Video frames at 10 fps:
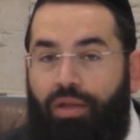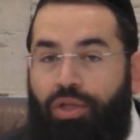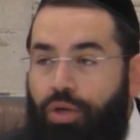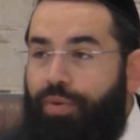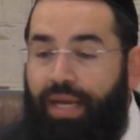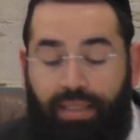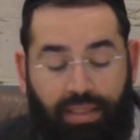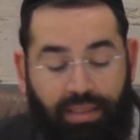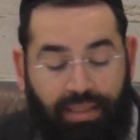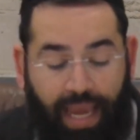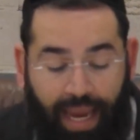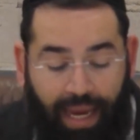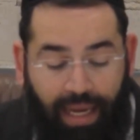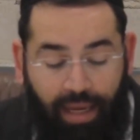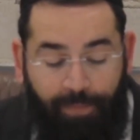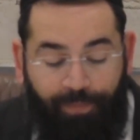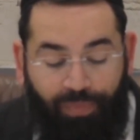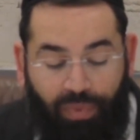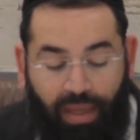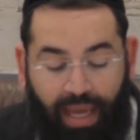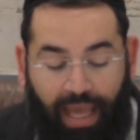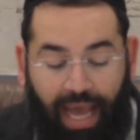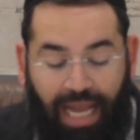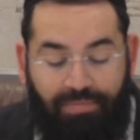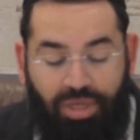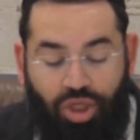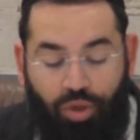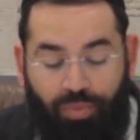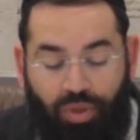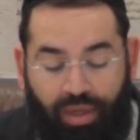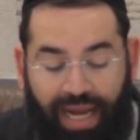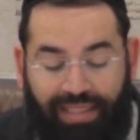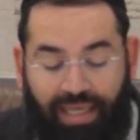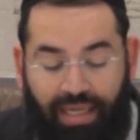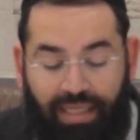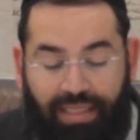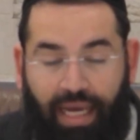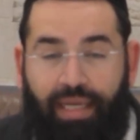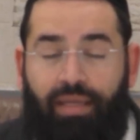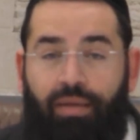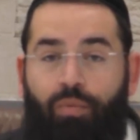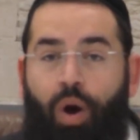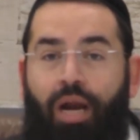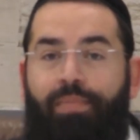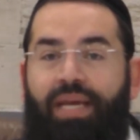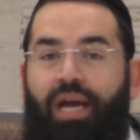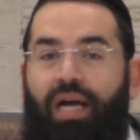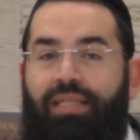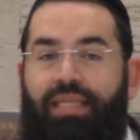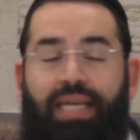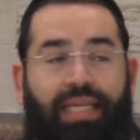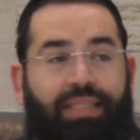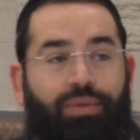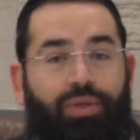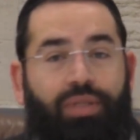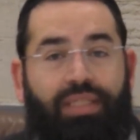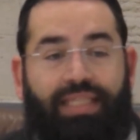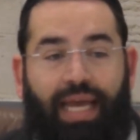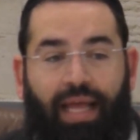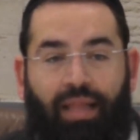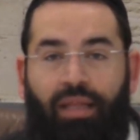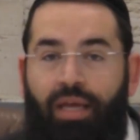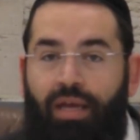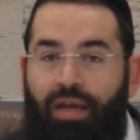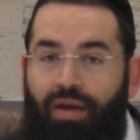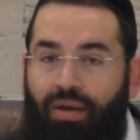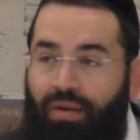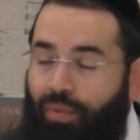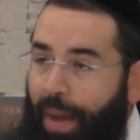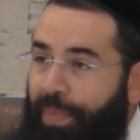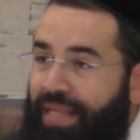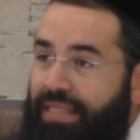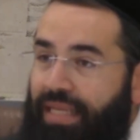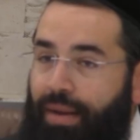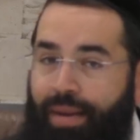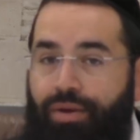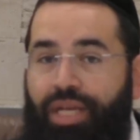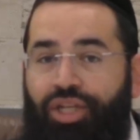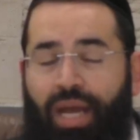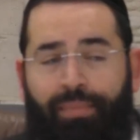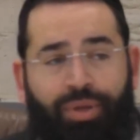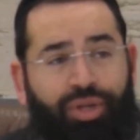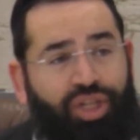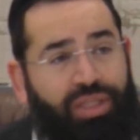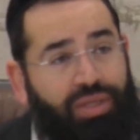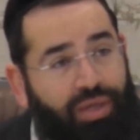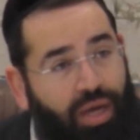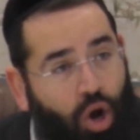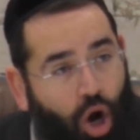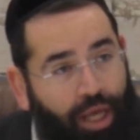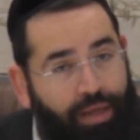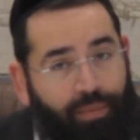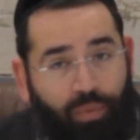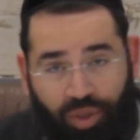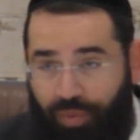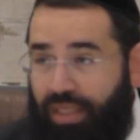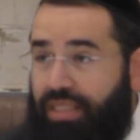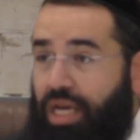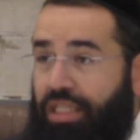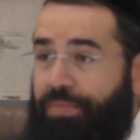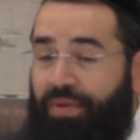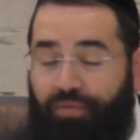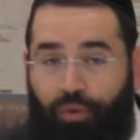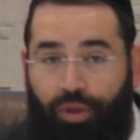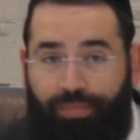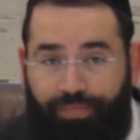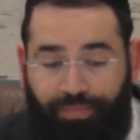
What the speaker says: Two reasons. A, echad mishum torat keli zayin. One, because it's asur to sell weapons and ammunition to a goy, which we discussed before.